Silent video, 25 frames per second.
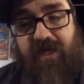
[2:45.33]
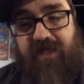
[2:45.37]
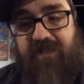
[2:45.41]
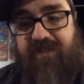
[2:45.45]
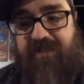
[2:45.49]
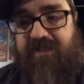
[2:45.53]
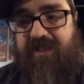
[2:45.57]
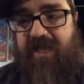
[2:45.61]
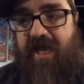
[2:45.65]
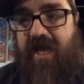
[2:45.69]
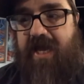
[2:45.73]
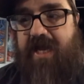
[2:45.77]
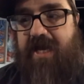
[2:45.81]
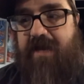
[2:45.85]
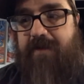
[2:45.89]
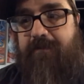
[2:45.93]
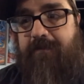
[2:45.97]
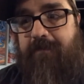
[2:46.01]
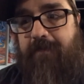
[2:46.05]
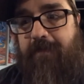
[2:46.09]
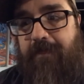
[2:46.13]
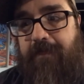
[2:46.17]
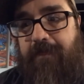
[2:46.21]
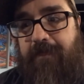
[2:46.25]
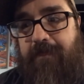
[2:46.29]
it's saying,
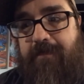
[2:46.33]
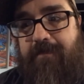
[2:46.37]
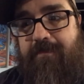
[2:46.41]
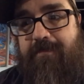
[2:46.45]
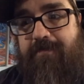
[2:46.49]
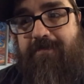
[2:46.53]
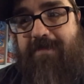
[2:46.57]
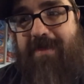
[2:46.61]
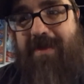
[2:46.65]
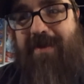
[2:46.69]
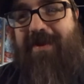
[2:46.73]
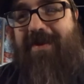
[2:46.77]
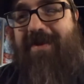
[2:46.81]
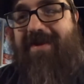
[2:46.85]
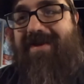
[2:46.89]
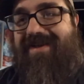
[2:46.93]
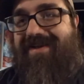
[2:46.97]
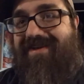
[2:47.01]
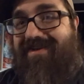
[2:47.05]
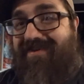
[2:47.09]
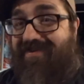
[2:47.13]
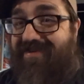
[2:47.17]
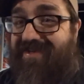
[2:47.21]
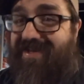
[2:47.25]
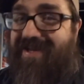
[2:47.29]

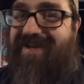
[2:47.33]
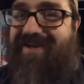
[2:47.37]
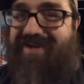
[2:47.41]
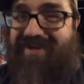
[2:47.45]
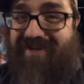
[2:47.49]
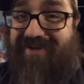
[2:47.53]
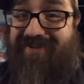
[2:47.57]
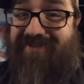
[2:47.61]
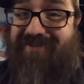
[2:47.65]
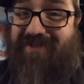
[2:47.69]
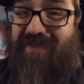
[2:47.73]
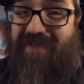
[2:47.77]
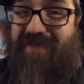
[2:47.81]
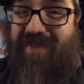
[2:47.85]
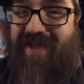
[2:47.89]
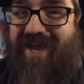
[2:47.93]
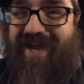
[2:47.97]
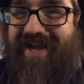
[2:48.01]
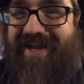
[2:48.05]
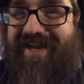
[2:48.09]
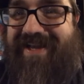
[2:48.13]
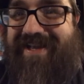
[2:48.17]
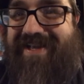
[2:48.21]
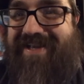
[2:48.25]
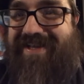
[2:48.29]
here's the
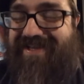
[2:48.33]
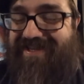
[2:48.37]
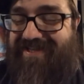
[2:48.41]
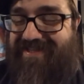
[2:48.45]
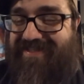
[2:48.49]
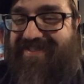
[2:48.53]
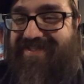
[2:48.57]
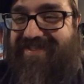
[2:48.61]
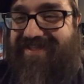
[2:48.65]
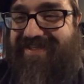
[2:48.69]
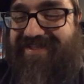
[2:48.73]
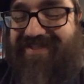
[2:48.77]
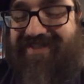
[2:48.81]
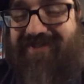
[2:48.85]
thing, this is, this